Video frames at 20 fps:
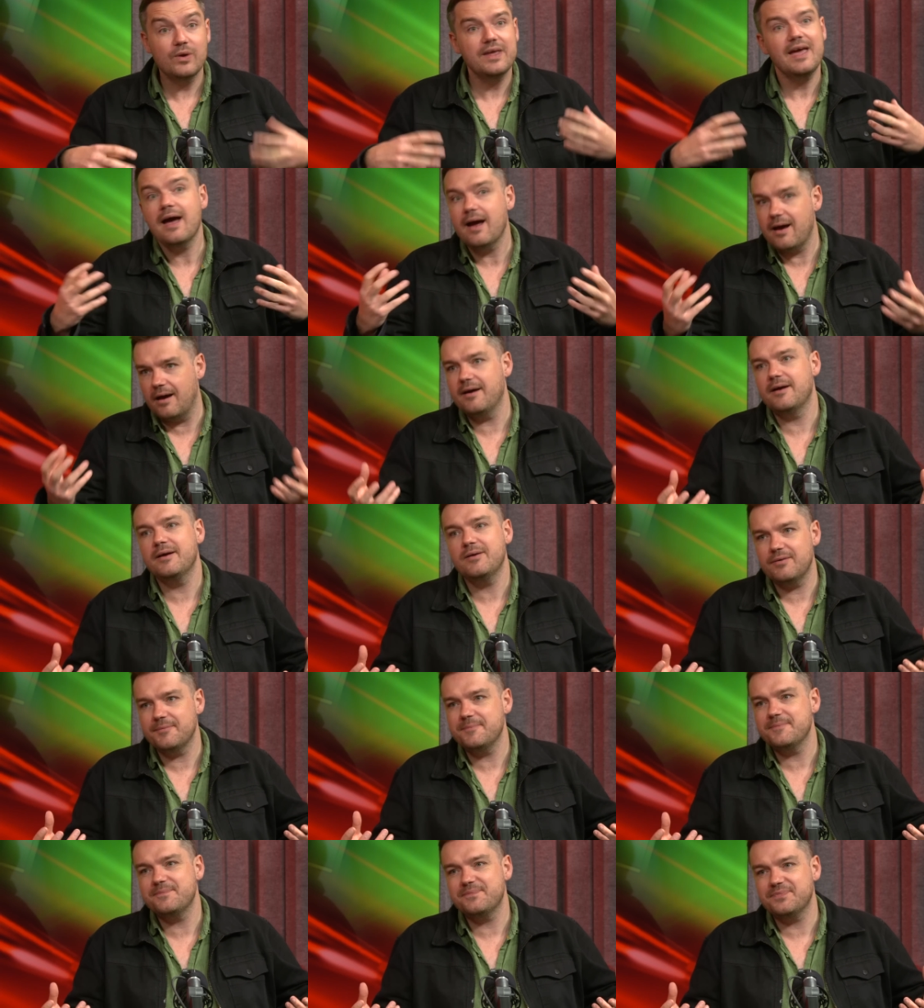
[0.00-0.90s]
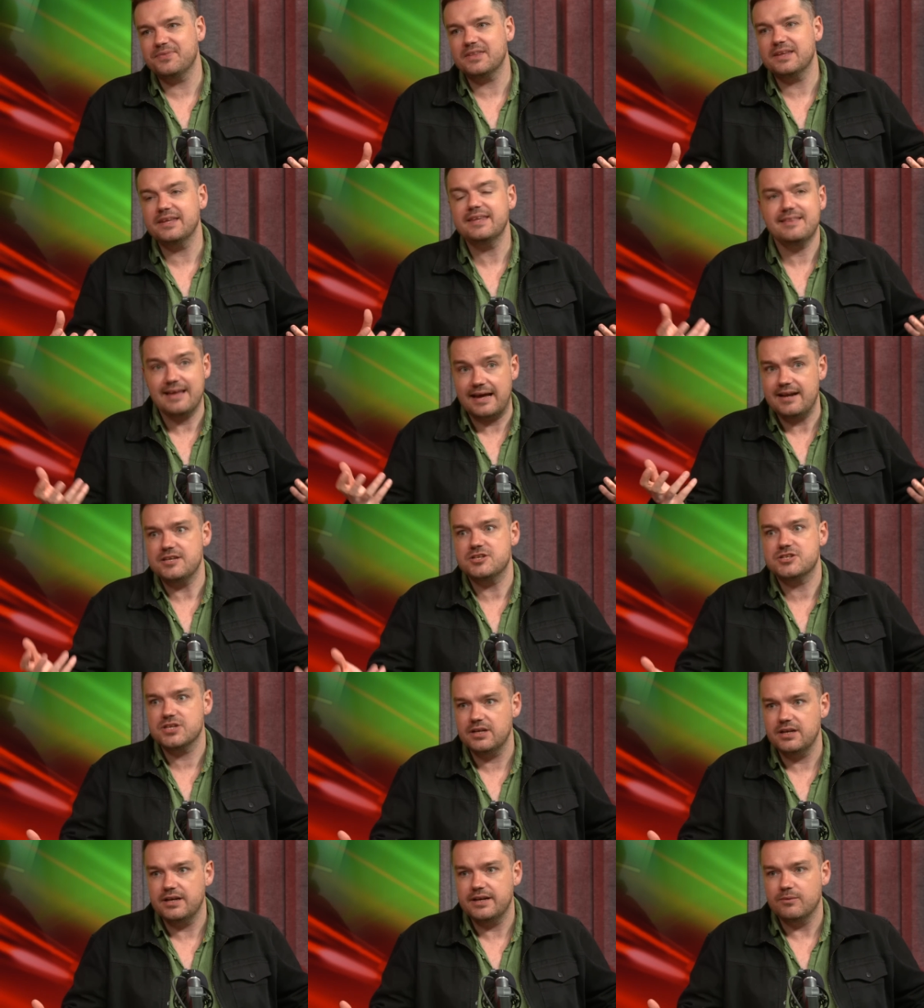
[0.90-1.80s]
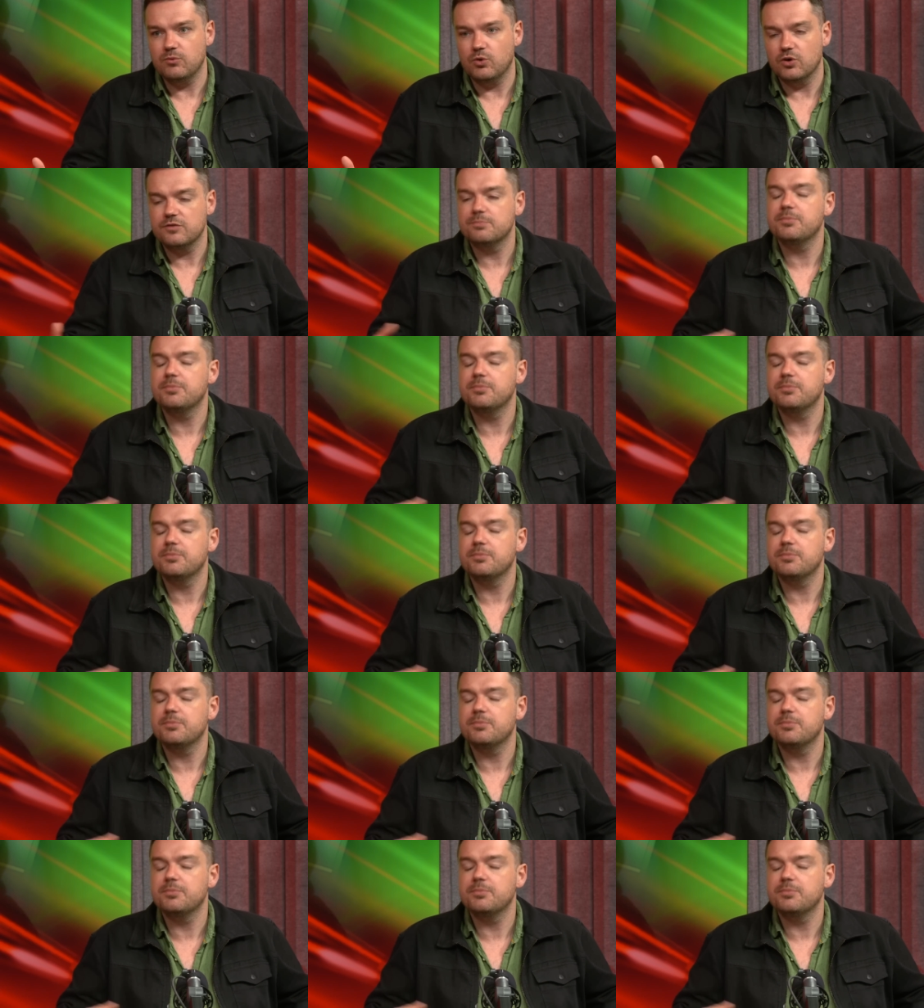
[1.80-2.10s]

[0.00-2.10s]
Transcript: Well, Danny was anyway. Danny certainly was.